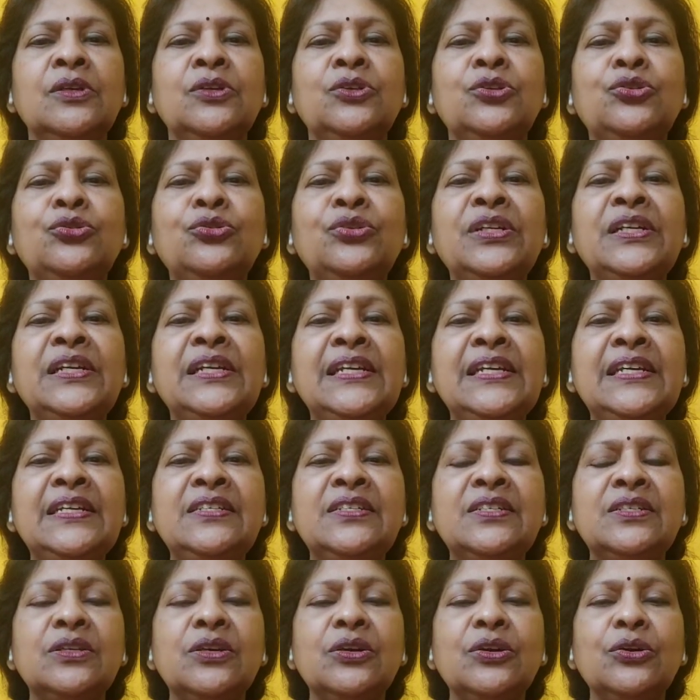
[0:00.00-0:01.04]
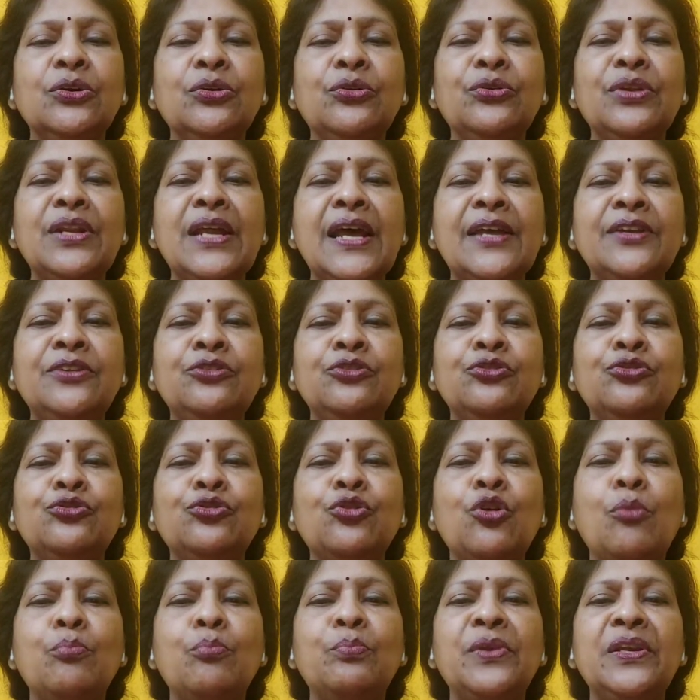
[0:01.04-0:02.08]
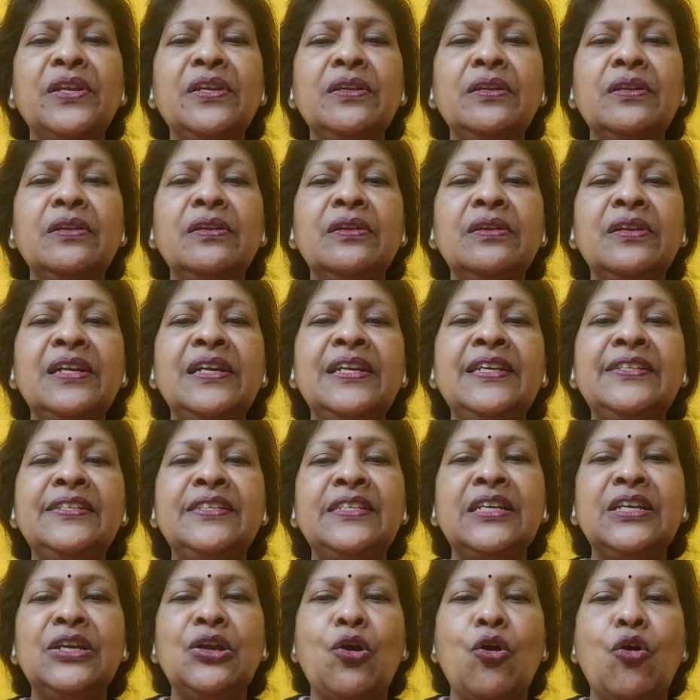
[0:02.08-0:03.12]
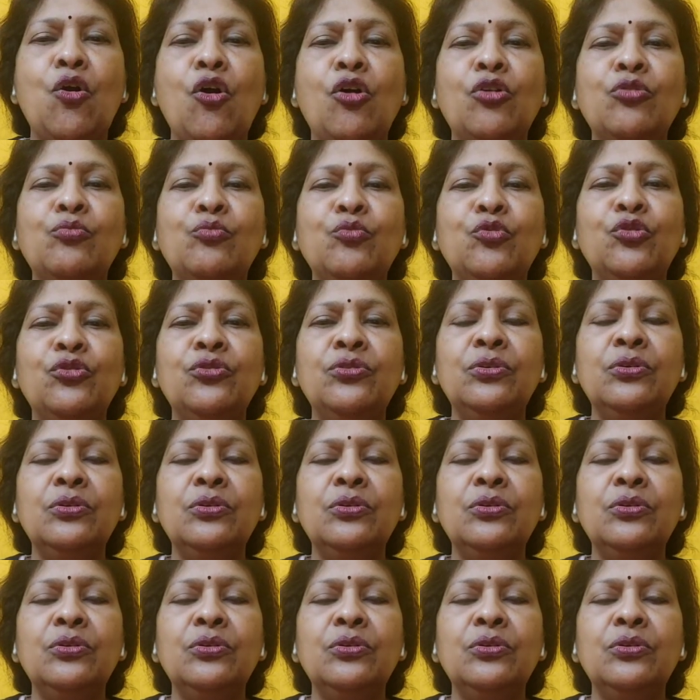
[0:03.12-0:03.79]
to release gonadotropin releasing hormone,